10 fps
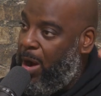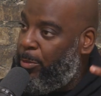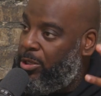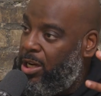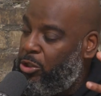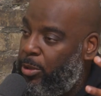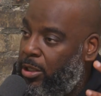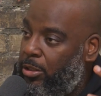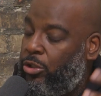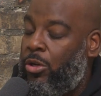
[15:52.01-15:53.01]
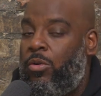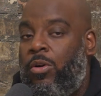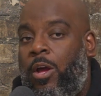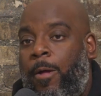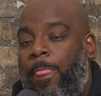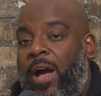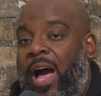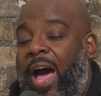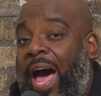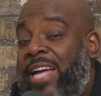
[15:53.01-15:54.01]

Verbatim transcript: proper mm-hmm. judgment. So mm-hmm.